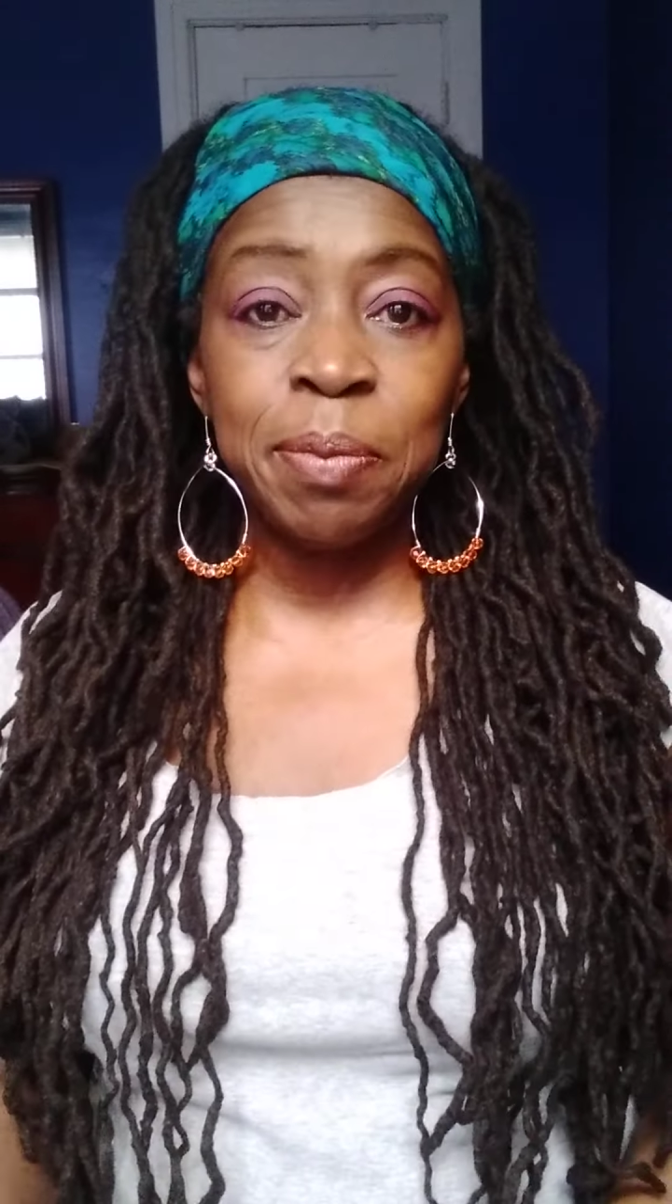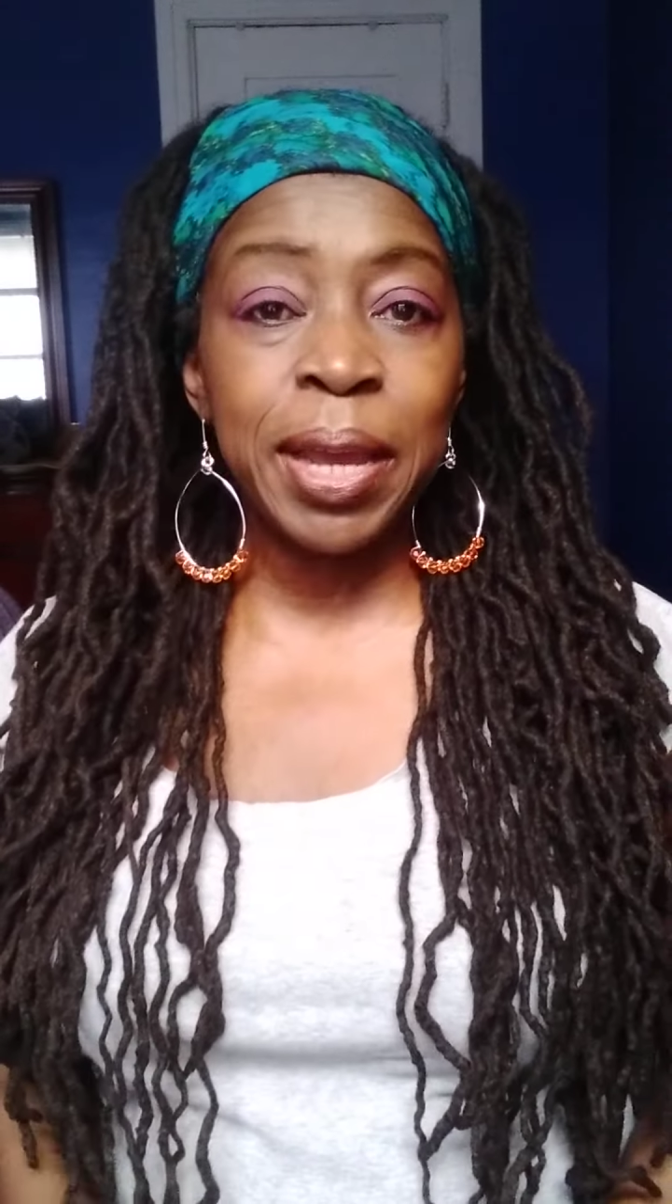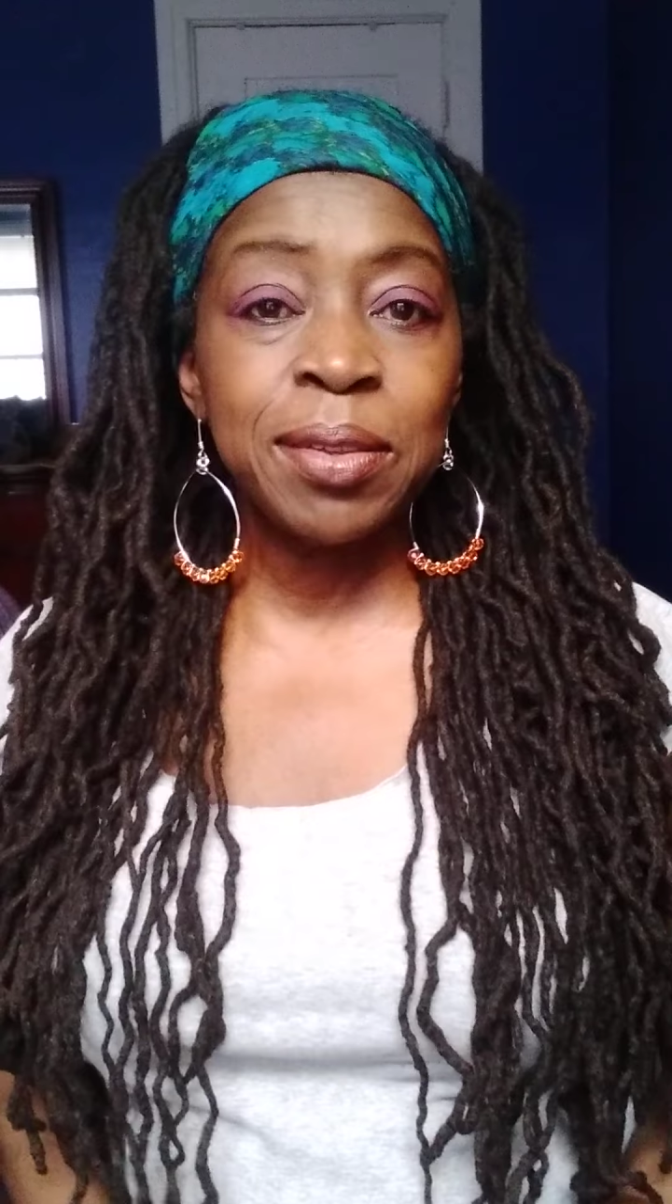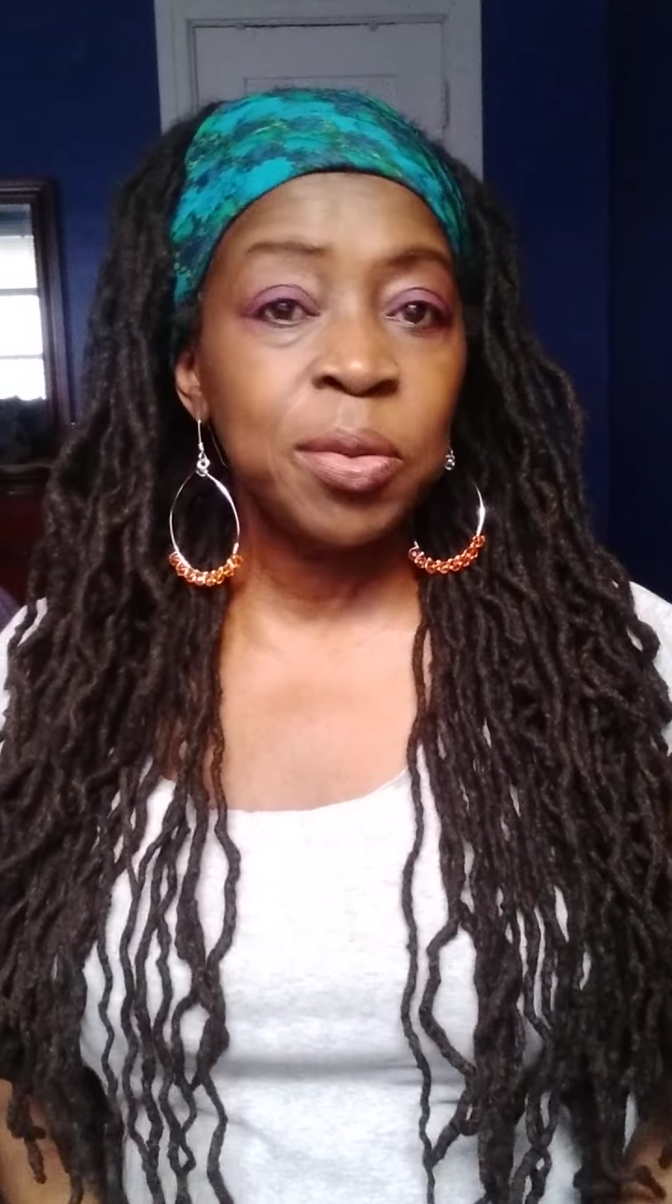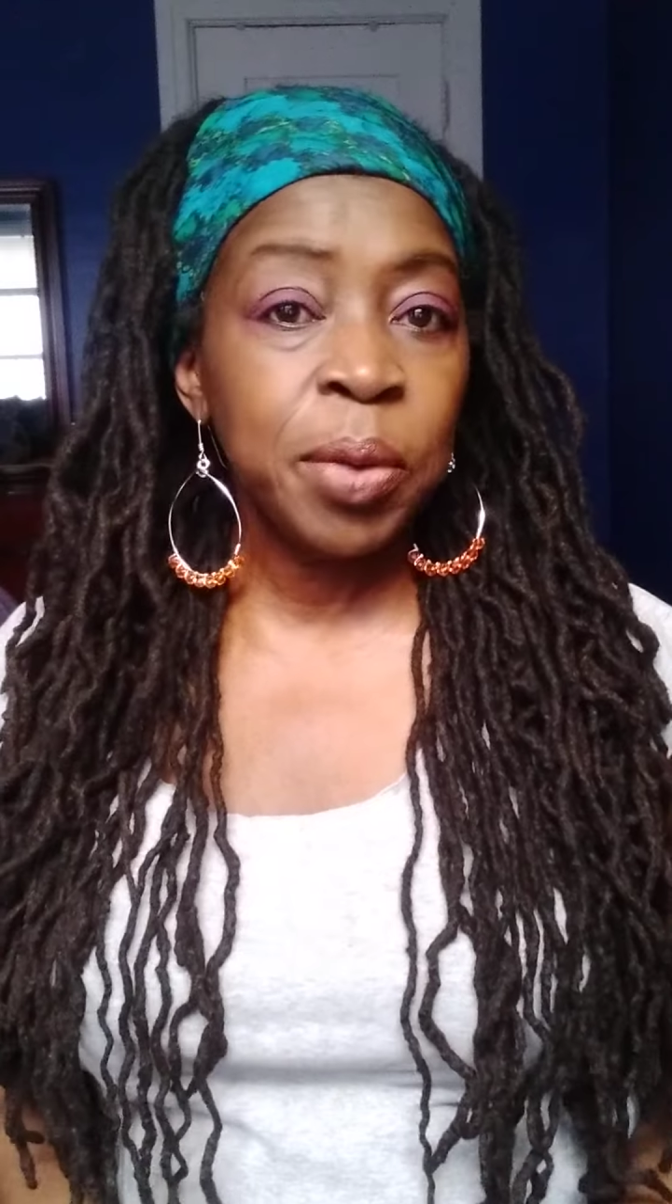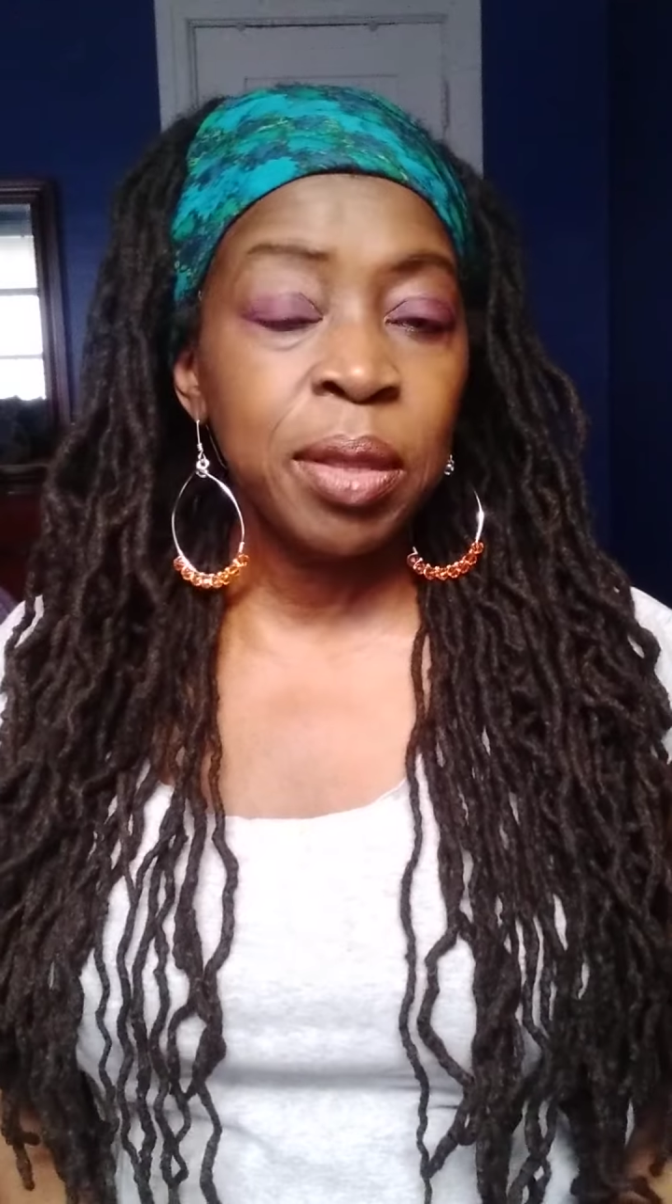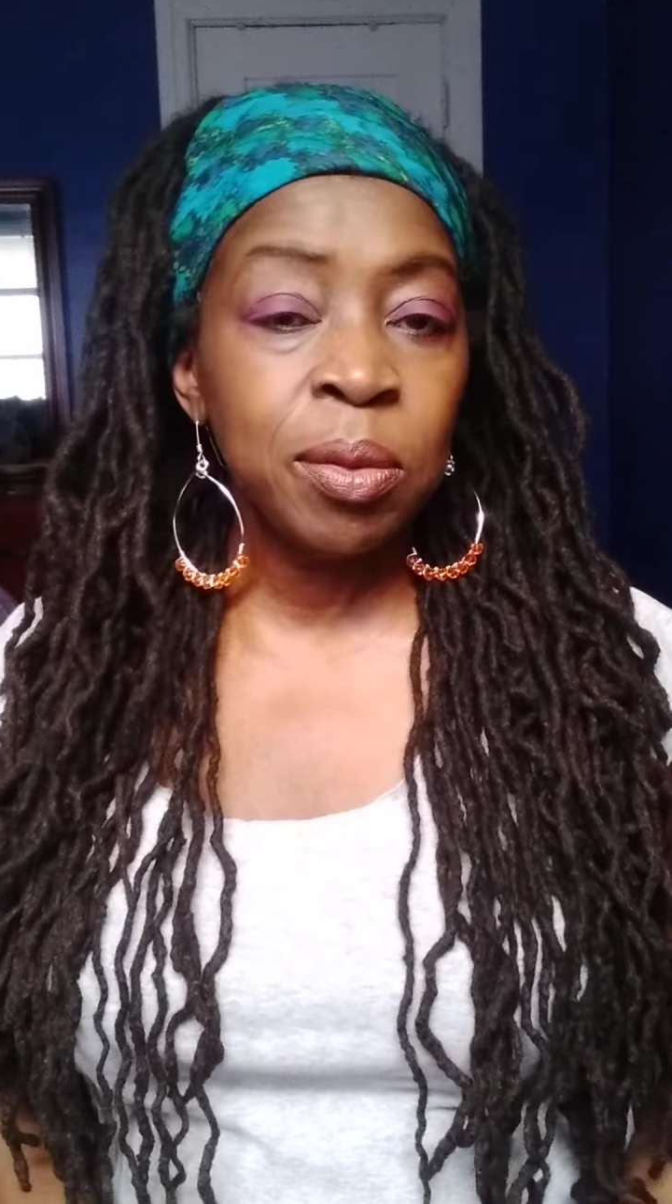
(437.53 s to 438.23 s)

passed away,